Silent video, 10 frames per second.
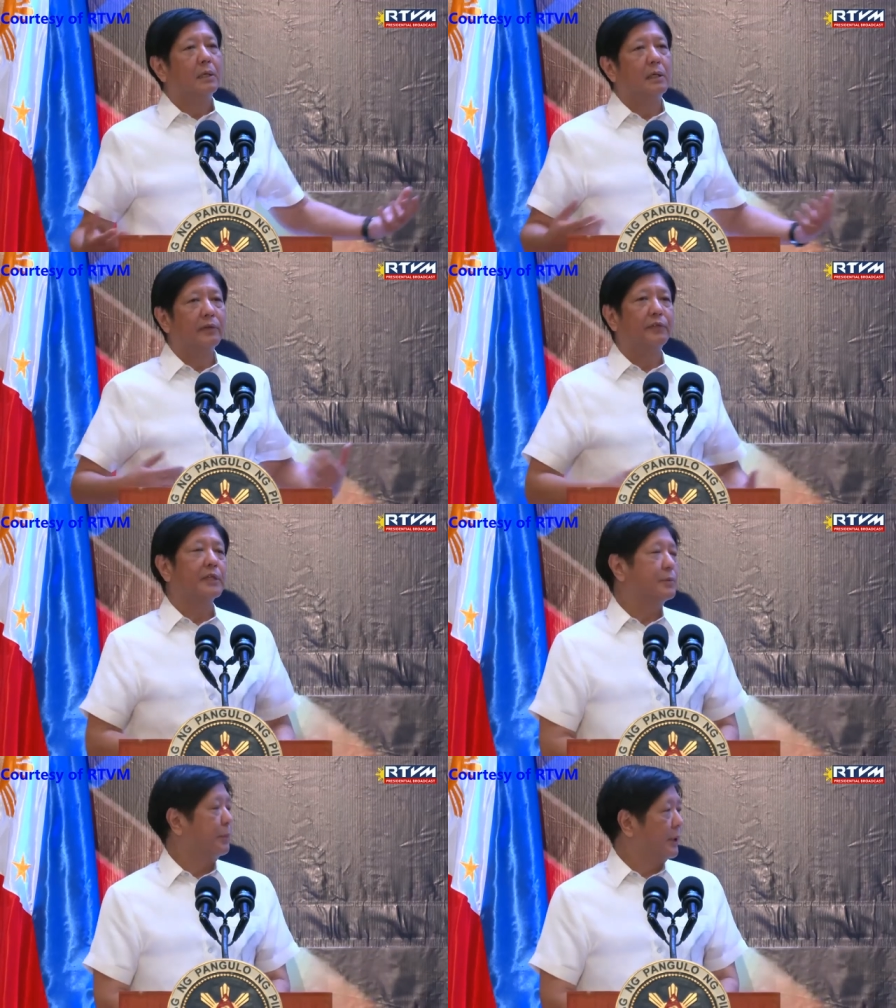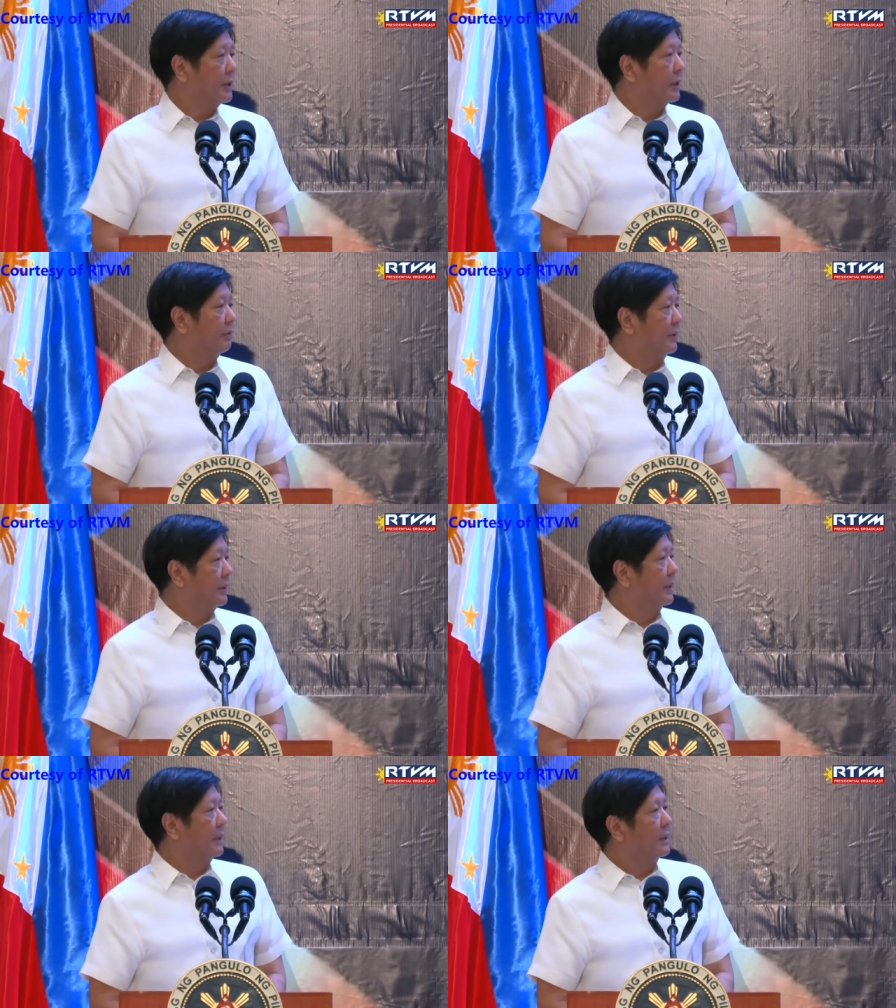of this bridge,
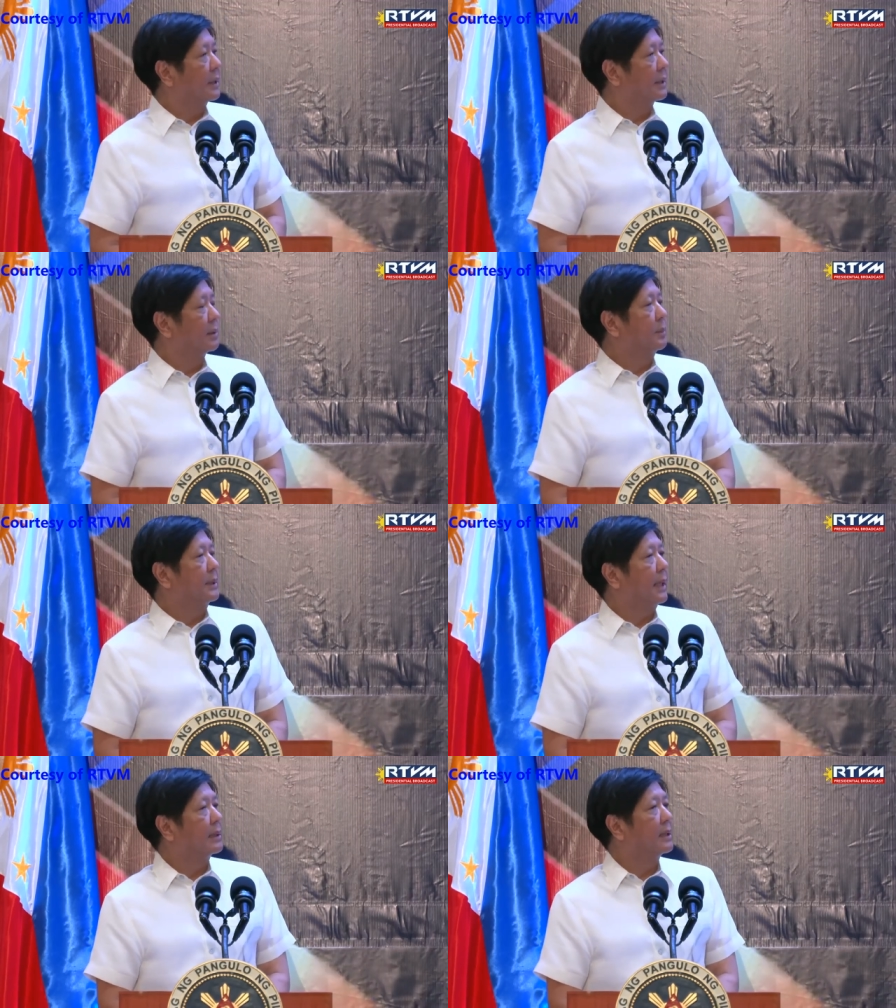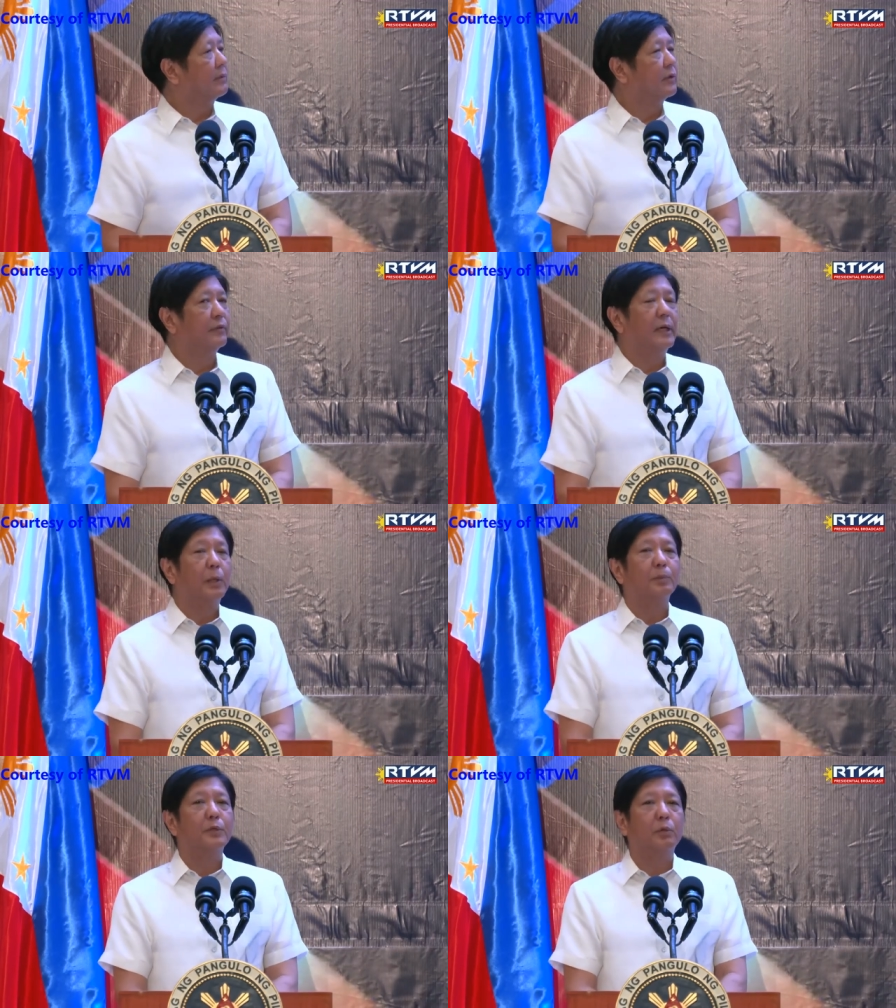Cavite and Bataan, have
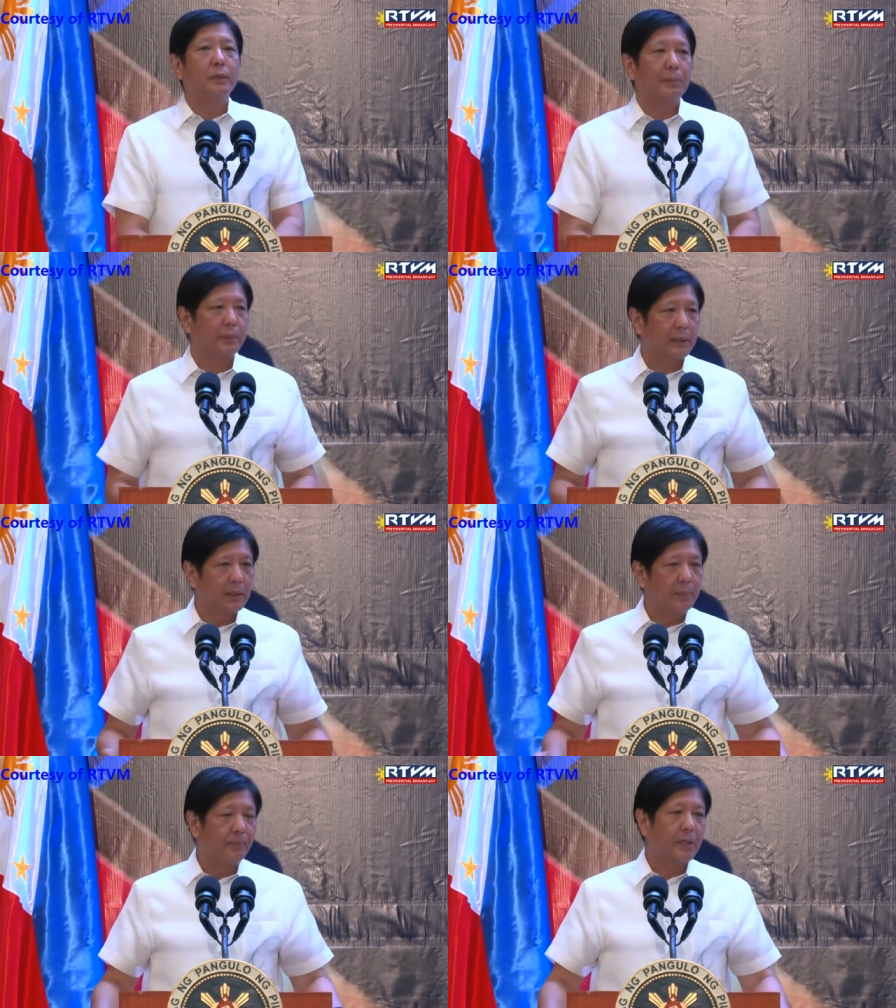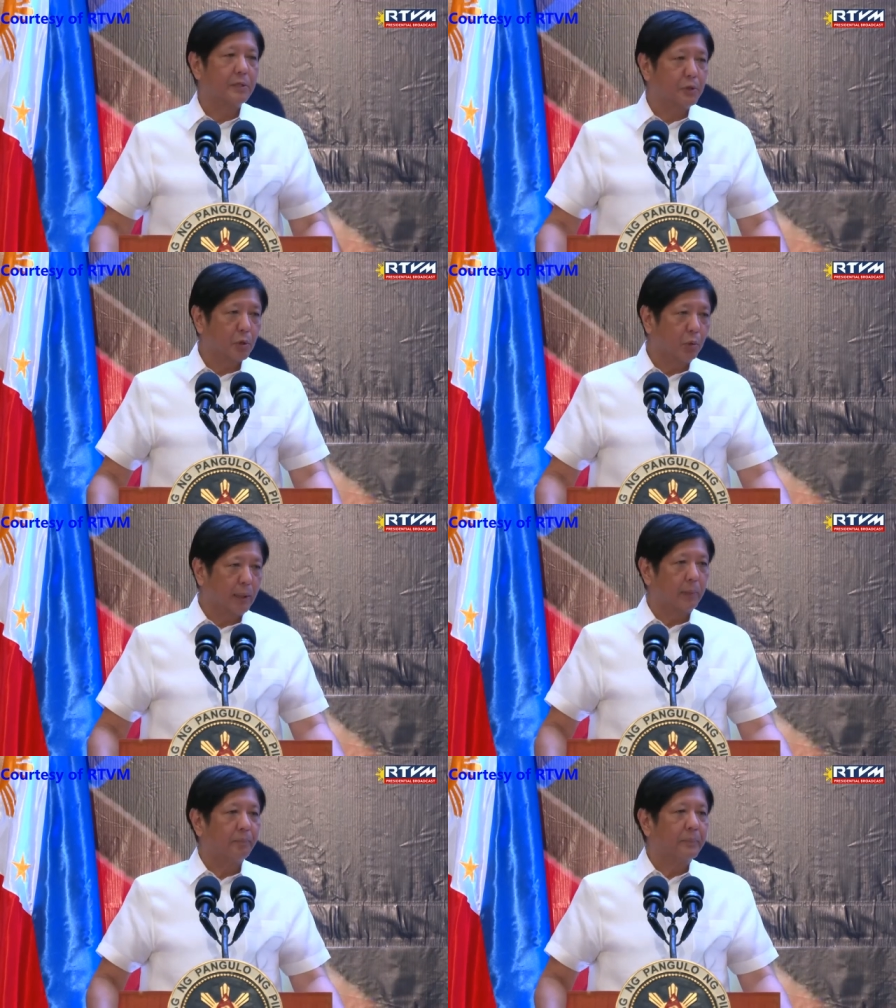developed so rapidly and so
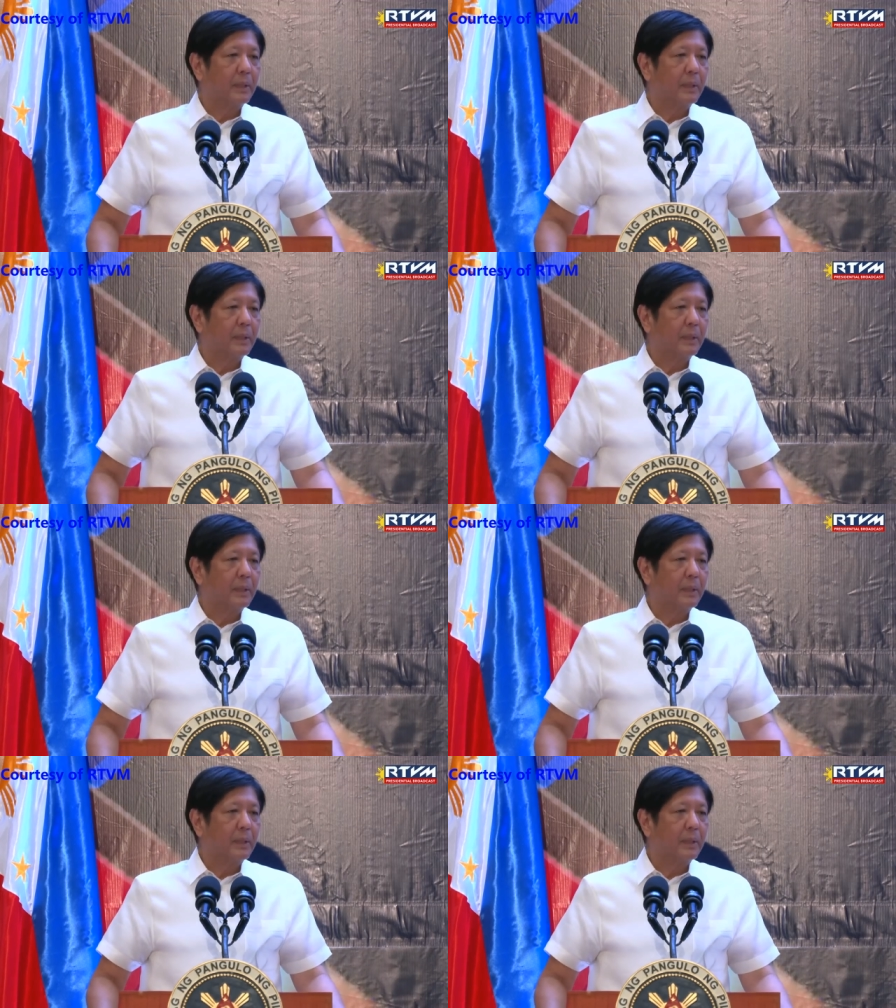well.